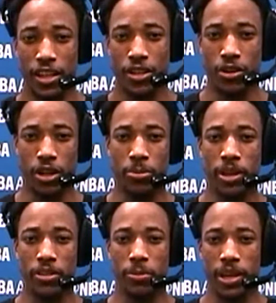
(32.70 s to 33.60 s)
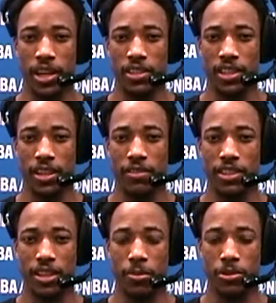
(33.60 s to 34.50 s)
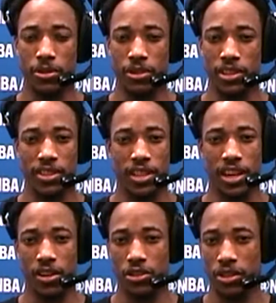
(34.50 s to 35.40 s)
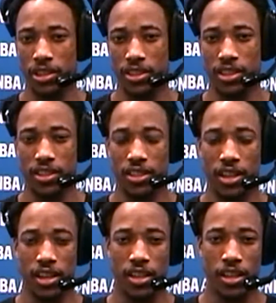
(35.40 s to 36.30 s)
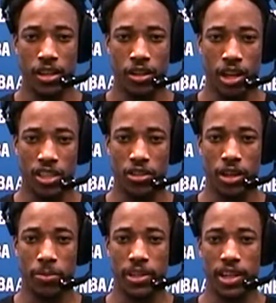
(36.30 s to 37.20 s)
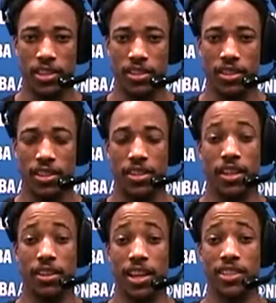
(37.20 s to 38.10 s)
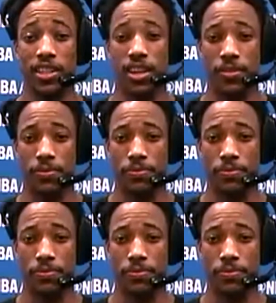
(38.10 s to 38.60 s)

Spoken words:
know, helping out the bigs and giving us opportunities to get out in transition. And, you know, I just try to be conscious of that tonight.